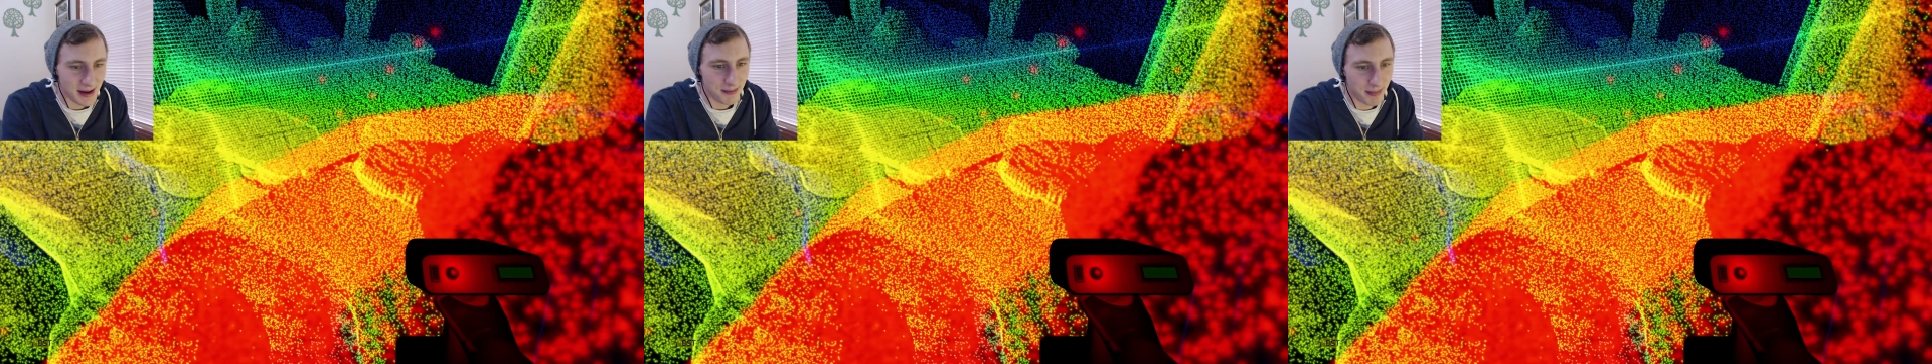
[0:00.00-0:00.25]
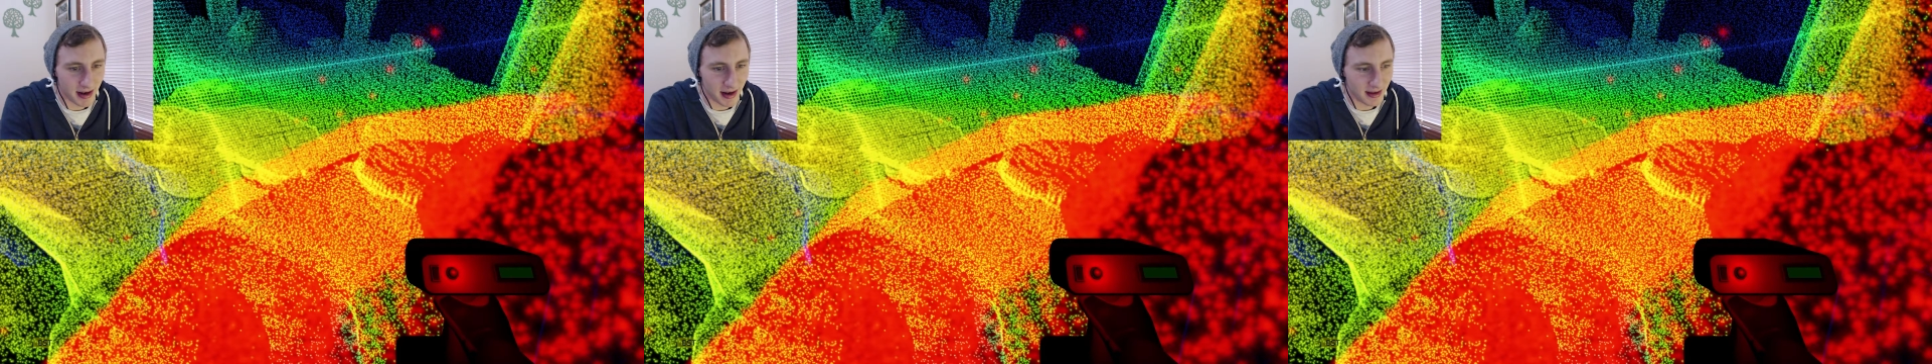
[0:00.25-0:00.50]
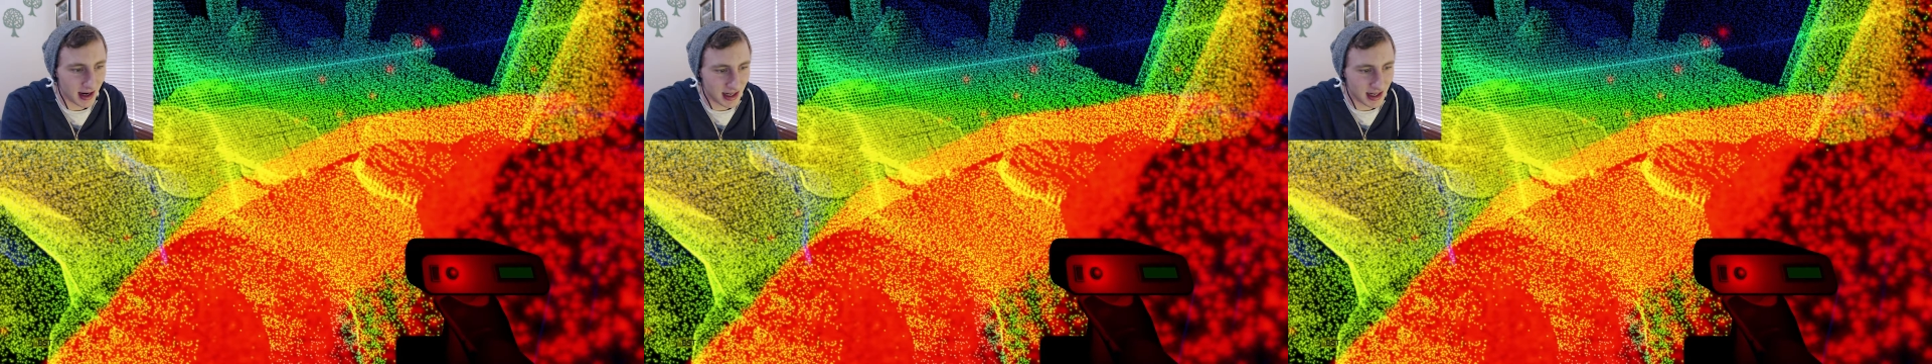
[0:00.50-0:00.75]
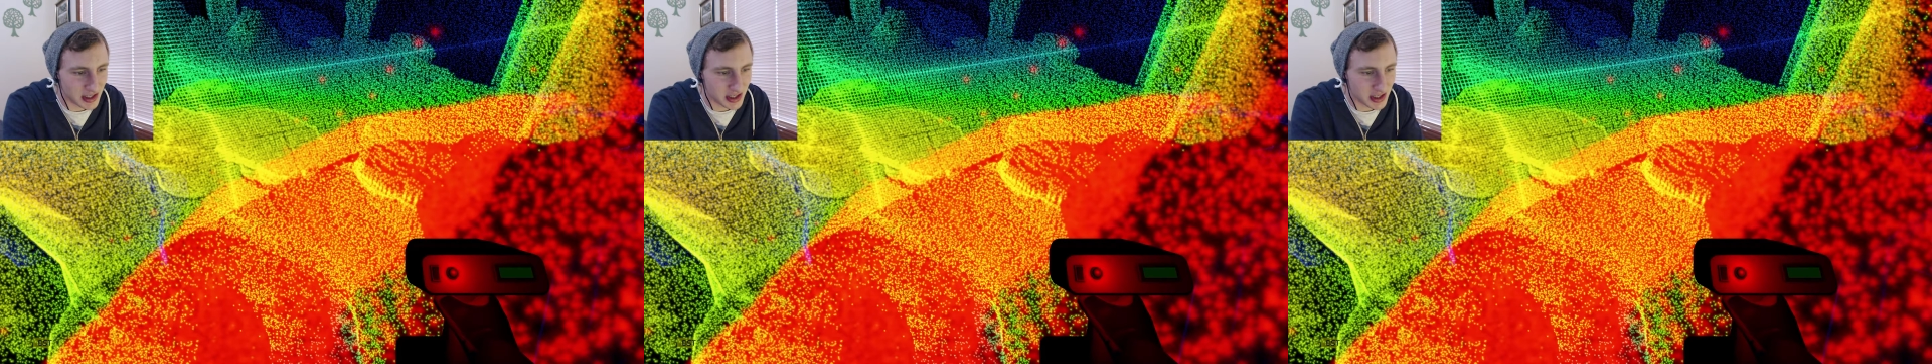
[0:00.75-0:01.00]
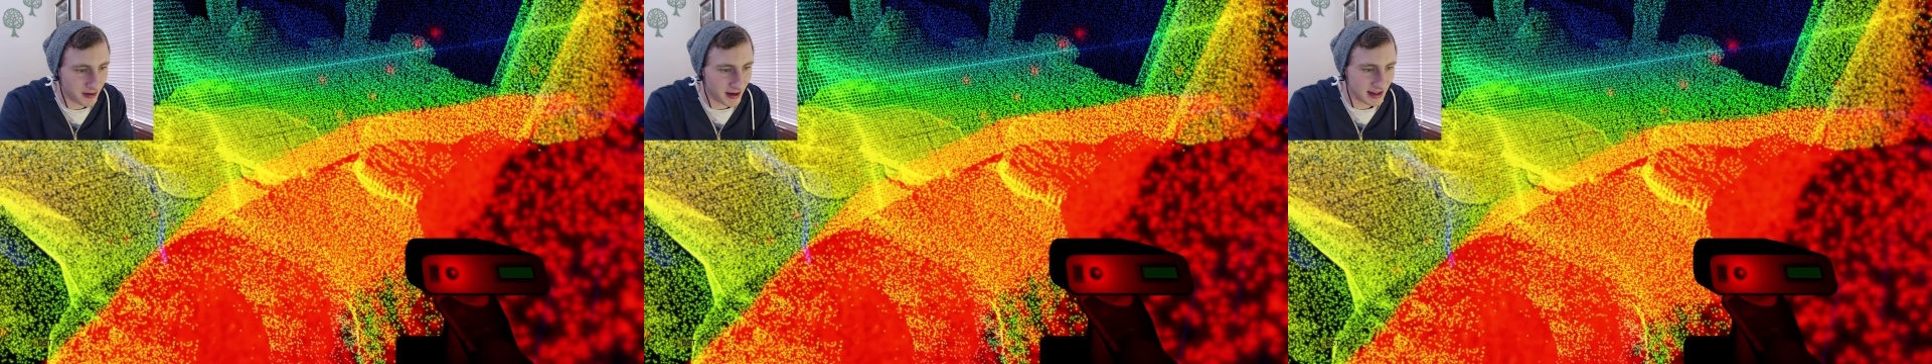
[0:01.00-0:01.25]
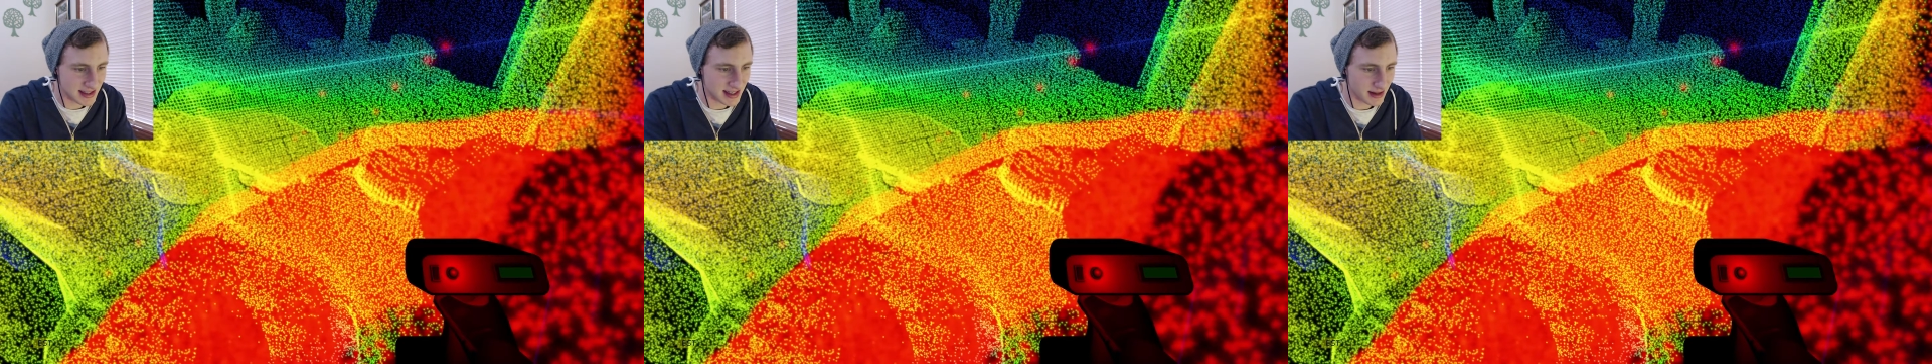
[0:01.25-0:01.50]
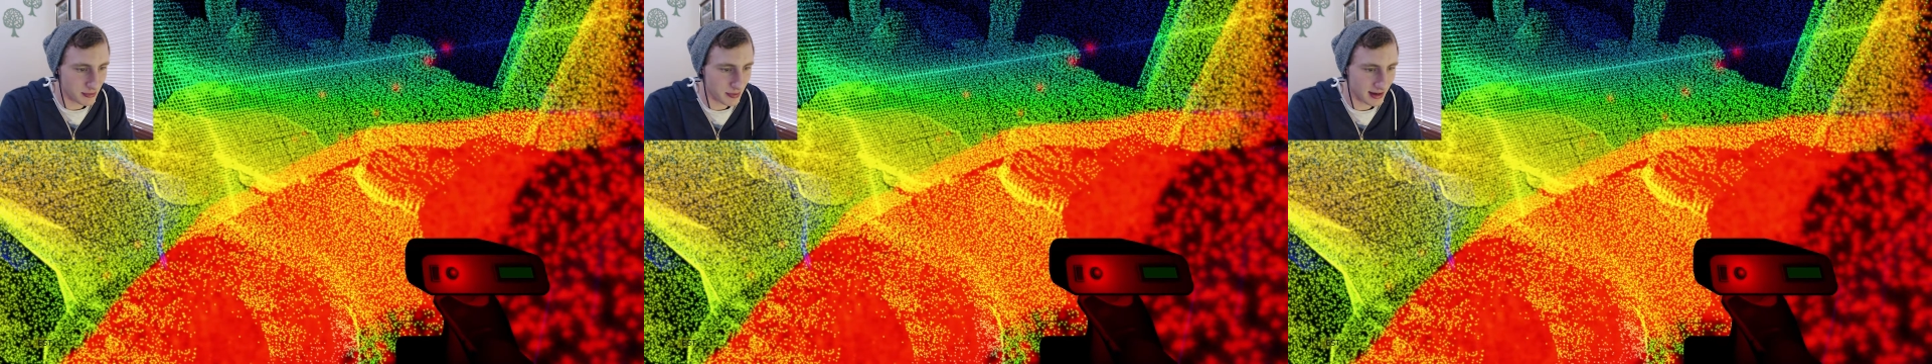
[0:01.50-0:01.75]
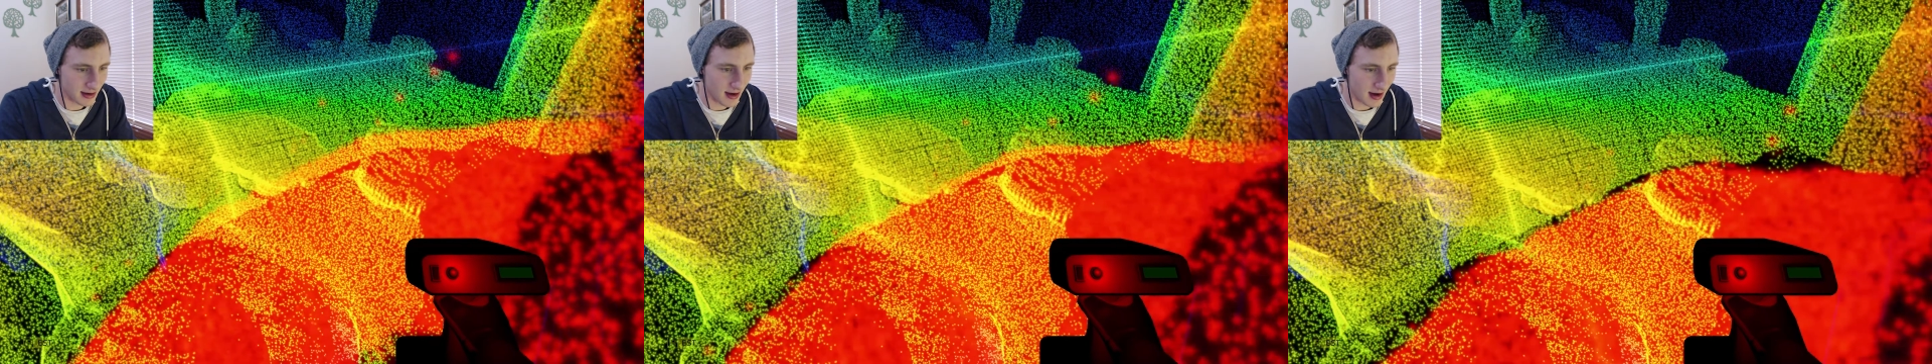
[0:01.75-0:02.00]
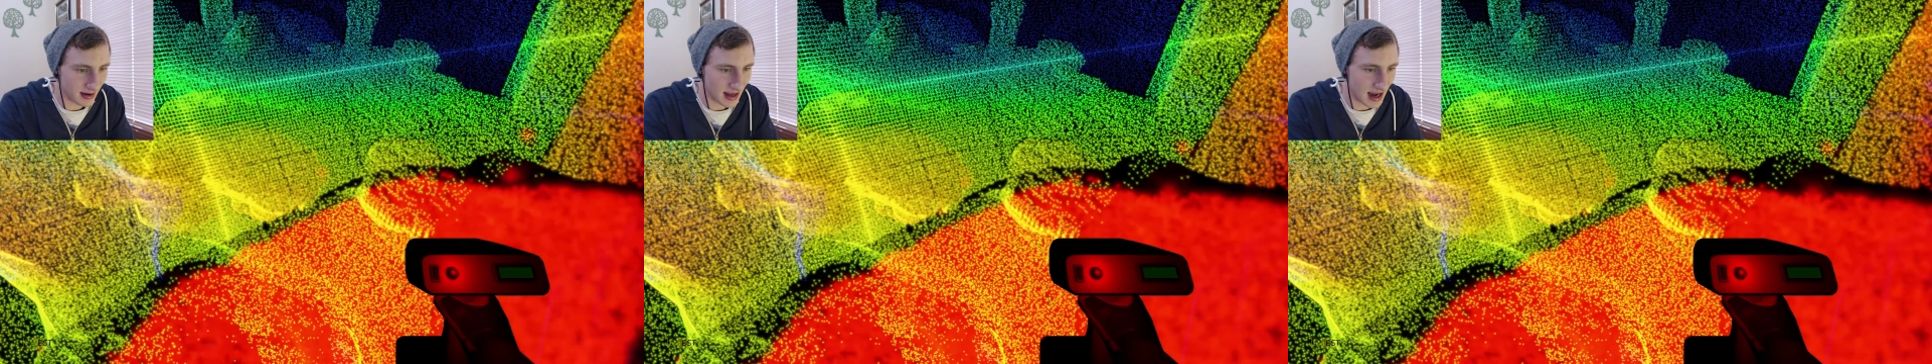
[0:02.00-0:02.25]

But I can just faintly see the red line,